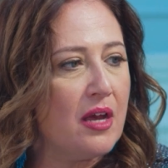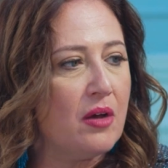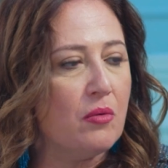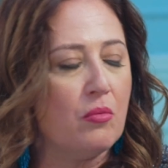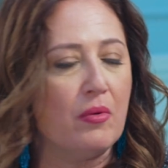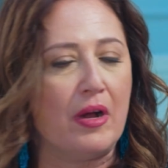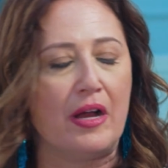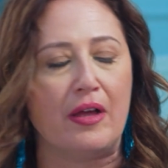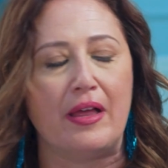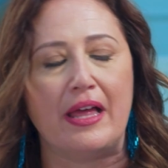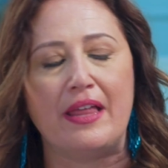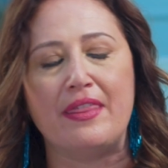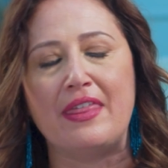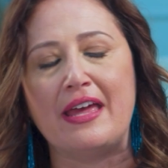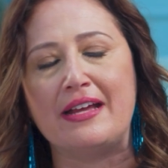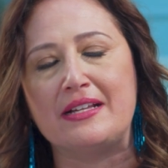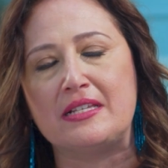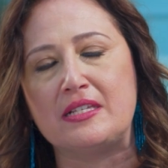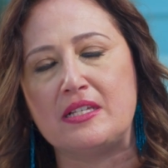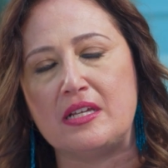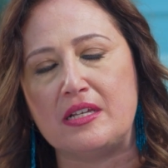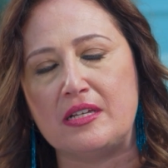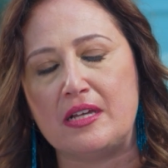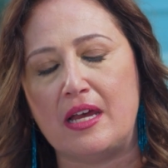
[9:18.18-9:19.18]
Well,
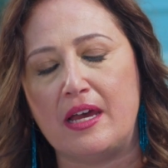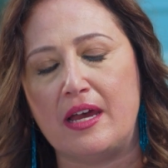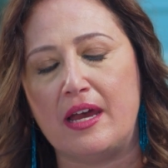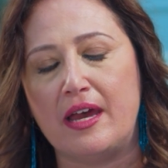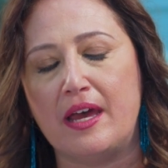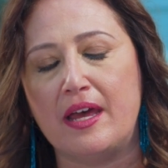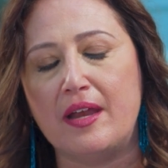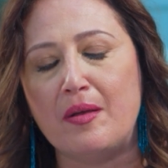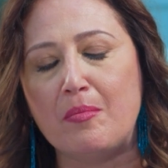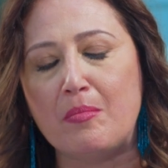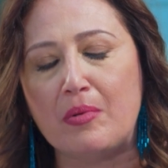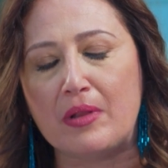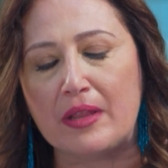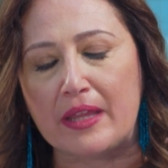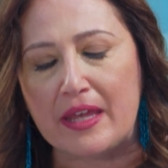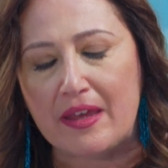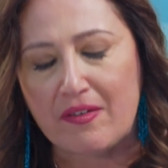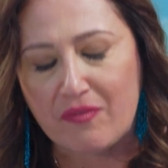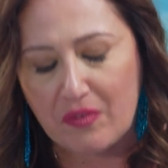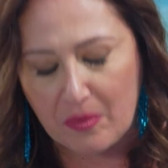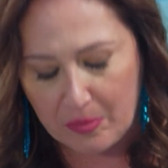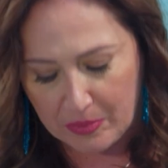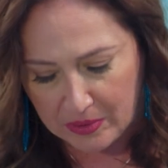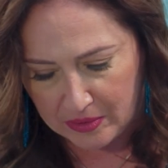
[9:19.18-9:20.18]
that's
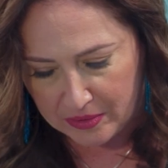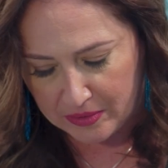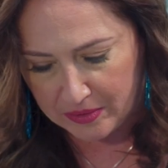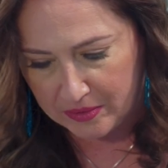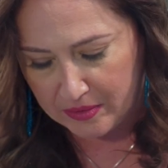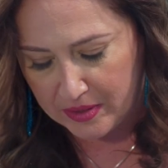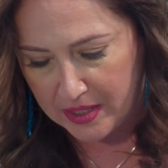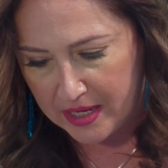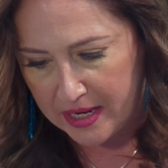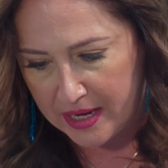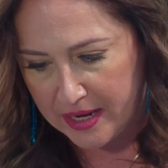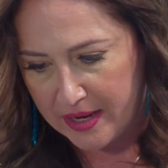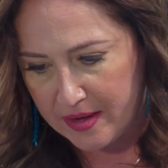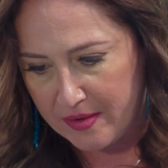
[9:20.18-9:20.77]
unbelievable.